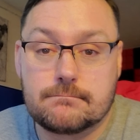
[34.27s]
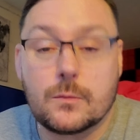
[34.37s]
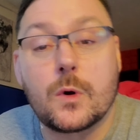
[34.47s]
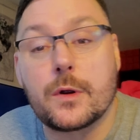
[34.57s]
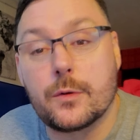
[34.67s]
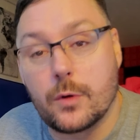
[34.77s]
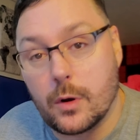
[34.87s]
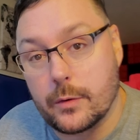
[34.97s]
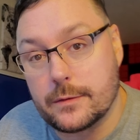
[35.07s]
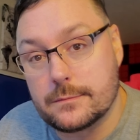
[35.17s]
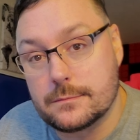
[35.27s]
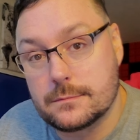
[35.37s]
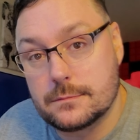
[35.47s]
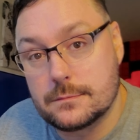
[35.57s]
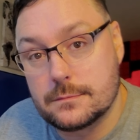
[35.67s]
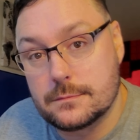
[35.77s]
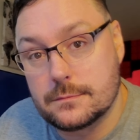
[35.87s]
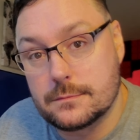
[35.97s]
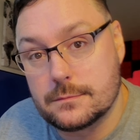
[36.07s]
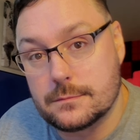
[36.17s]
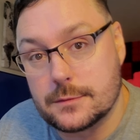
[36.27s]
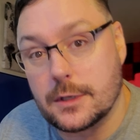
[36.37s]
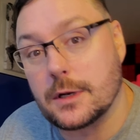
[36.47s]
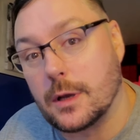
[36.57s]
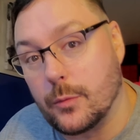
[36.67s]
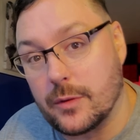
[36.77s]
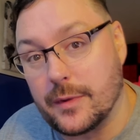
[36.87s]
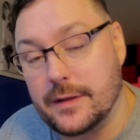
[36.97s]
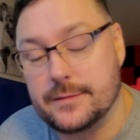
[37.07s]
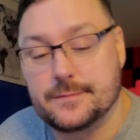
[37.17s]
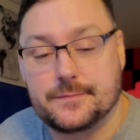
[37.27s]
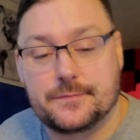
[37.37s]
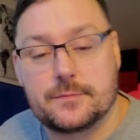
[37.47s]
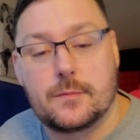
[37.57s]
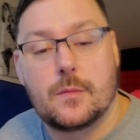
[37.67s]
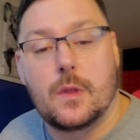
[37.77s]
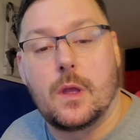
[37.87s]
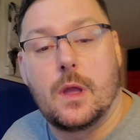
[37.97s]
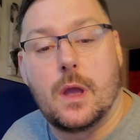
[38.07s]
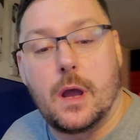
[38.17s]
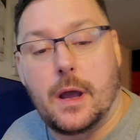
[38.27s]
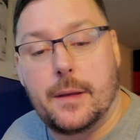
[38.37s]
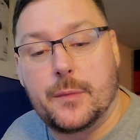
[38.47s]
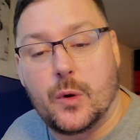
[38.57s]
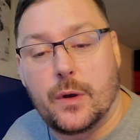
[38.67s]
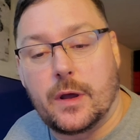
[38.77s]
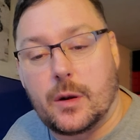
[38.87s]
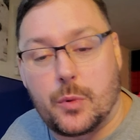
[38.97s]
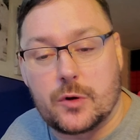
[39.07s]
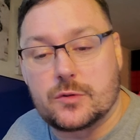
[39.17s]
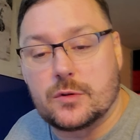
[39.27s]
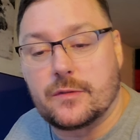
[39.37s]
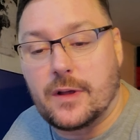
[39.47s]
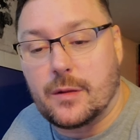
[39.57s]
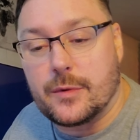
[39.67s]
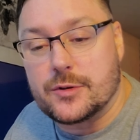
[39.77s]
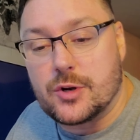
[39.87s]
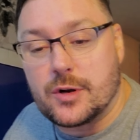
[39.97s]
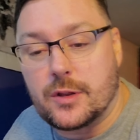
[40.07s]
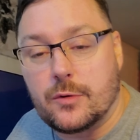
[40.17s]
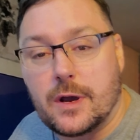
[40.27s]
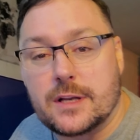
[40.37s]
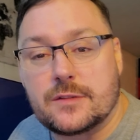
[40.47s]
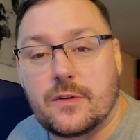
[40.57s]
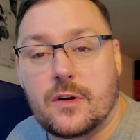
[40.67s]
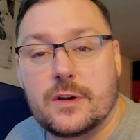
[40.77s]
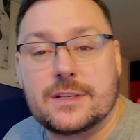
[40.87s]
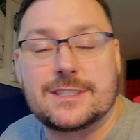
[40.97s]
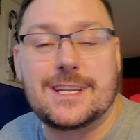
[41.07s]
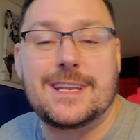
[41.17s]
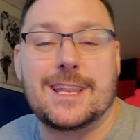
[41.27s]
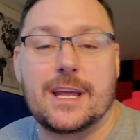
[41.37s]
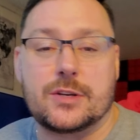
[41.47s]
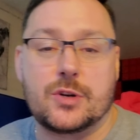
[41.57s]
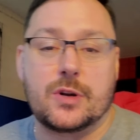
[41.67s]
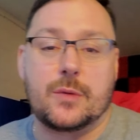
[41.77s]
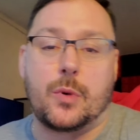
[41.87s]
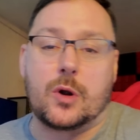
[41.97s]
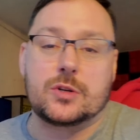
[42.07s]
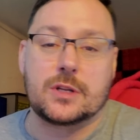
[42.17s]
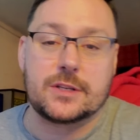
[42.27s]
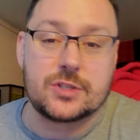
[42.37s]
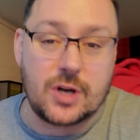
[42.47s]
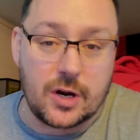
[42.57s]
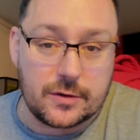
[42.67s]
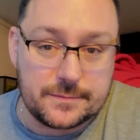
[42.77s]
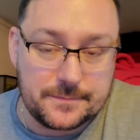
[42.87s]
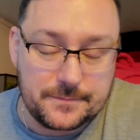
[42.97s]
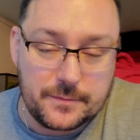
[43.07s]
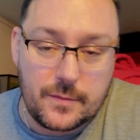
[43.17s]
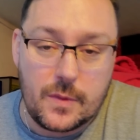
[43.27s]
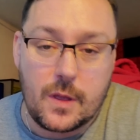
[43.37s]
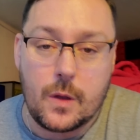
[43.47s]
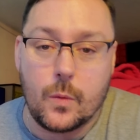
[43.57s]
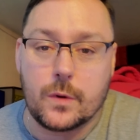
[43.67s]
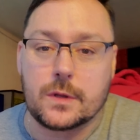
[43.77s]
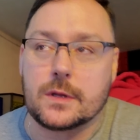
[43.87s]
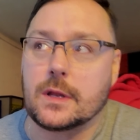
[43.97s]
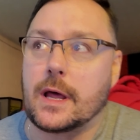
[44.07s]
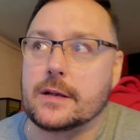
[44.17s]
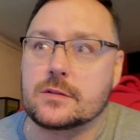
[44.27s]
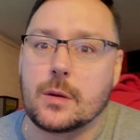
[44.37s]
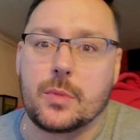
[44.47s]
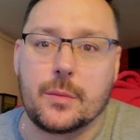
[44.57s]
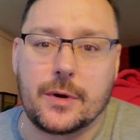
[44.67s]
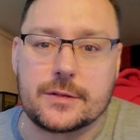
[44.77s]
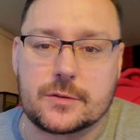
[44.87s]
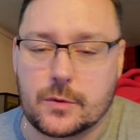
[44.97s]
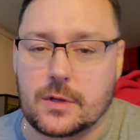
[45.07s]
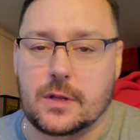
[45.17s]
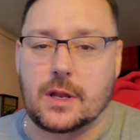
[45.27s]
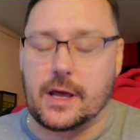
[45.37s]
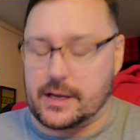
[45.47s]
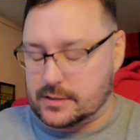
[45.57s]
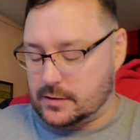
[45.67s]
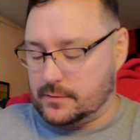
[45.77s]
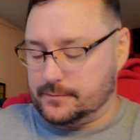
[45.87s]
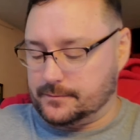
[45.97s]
Where are you going? You gonna come with me? I'm going on a personal development journey. You guys have already seen that journey partially start within the last couple of months, within the last